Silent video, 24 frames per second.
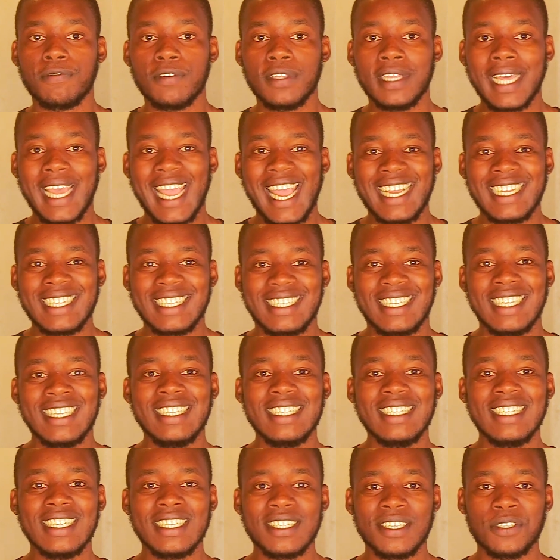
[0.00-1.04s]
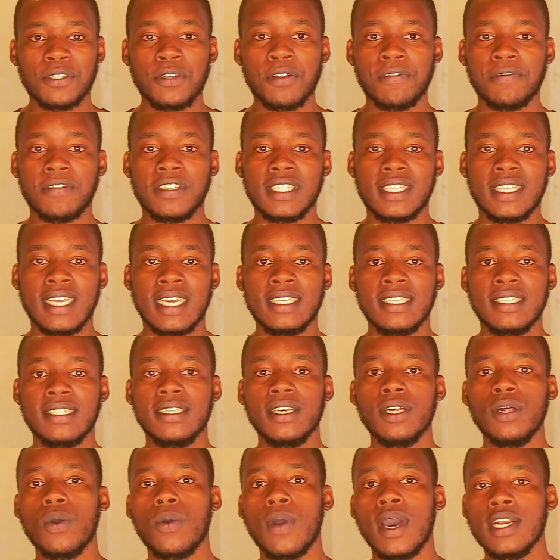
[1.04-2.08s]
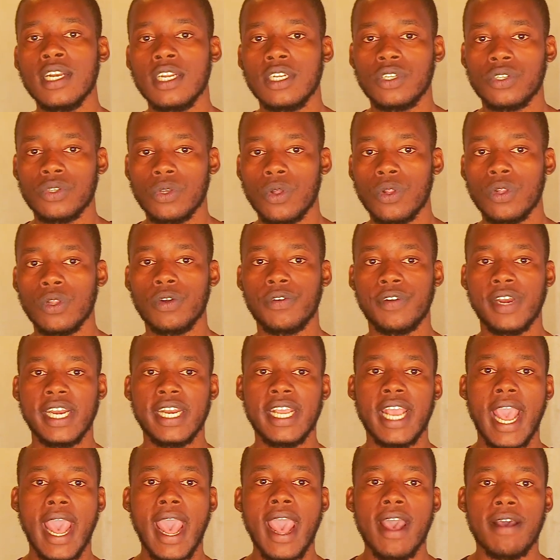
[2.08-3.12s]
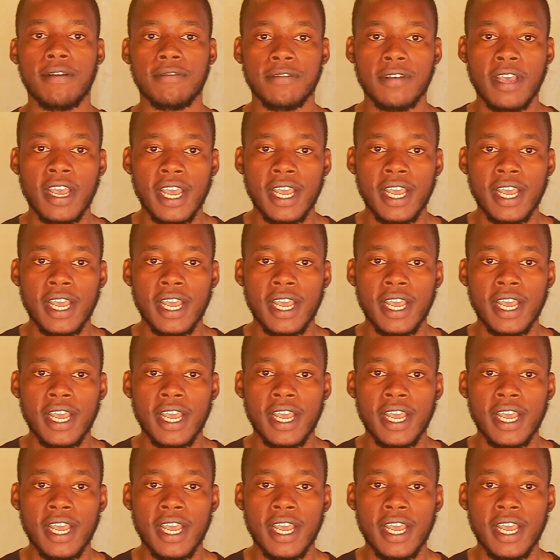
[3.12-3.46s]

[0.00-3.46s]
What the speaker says: for the existing service that TelOne and Zol already have.